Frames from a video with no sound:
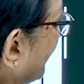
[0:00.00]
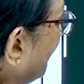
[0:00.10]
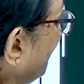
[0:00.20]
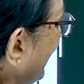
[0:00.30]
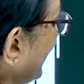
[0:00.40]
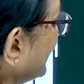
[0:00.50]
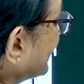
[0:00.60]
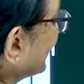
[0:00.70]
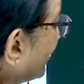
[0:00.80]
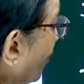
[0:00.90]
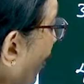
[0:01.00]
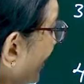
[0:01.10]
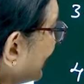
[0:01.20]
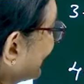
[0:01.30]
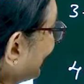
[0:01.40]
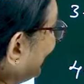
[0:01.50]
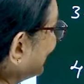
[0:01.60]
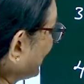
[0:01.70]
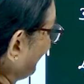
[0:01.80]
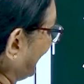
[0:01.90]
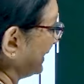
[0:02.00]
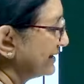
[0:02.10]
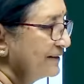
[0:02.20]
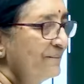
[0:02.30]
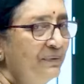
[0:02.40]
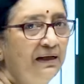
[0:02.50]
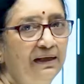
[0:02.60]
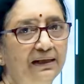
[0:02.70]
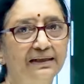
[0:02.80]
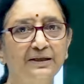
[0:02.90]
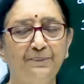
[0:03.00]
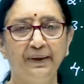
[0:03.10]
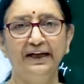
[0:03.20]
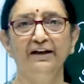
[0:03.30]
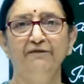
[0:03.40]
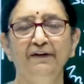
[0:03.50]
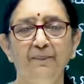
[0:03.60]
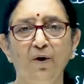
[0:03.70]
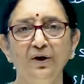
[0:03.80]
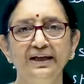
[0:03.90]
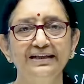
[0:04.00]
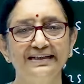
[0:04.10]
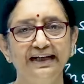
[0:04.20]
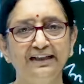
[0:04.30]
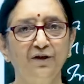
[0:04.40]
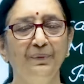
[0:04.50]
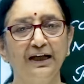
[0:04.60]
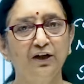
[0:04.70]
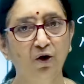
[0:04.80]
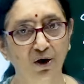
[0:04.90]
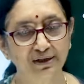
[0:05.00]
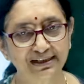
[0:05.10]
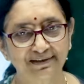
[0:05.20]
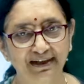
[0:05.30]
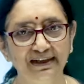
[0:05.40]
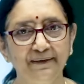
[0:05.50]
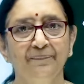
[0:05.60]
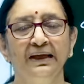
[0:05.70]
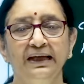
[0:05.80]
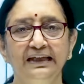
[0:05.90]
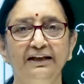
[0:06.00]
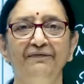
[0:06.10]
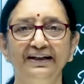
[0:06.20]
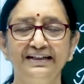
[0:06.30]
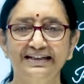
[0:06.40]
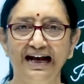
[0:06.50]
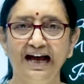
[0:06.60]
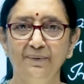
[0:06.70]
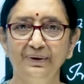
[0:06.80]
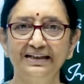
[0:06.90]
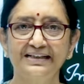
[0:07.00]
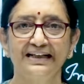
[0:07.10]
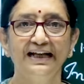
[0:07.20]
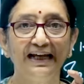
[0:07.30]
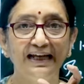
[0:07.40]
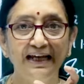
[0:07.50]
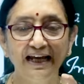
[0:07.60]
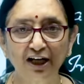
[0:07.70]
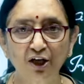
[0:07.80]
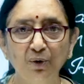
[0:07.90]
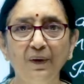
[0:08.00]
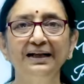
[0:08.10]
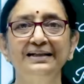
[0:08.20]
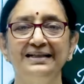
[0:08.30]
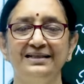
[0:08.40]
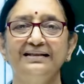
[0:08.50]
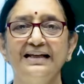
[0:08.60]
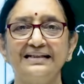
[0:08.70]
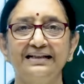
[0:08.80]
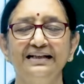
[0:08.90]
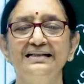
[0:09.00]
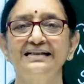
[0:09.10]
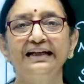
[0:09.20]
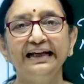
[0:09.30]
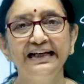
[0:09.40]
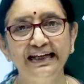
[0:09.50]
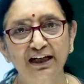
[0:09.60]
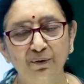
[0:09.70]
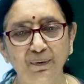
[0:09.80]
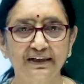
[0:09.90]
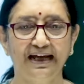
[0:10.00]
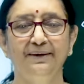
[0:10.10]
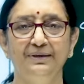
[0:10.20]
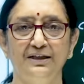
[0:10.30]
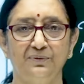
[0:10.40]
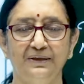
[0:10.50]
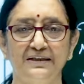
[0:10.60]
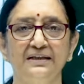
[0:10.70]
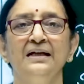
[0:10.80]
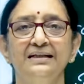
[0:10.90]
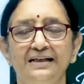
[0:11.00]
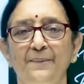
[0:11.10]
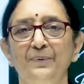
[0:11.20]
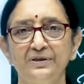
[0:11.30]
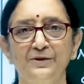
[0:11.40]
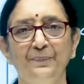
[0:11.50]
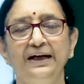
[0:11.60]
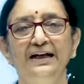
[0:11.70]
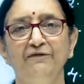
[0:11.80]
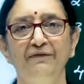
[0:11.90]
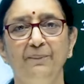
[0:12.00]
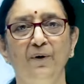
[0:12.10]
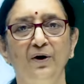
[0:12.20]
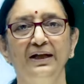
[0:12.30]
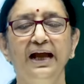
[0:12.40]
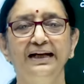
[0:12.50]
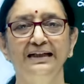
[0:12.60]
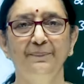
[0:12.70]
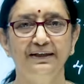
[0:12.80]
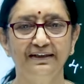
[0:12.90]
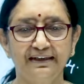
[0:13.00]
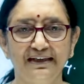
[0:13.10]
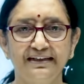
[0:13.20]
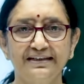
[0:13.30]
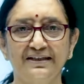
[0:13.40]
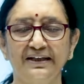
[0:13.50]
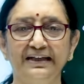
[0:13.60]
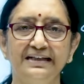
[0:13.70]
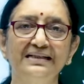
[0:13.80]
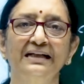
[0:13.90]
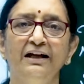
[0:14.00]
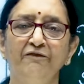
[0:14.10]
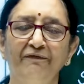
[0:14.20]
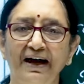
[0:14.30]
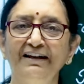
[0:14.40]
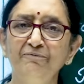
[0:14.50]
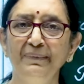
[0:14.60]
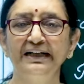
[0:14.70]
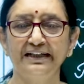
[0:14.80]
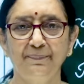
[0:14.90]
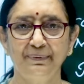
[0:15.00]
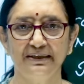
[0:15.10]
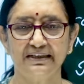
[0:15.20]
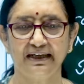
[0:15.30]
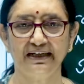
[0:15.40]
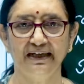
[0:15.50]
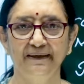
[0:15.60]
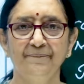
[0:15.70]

means constant speed. Speed of a body is said to be constant if it travels equal distances in equal time intervals. Suppose speed of a body at a particular instant is 5 meters per second.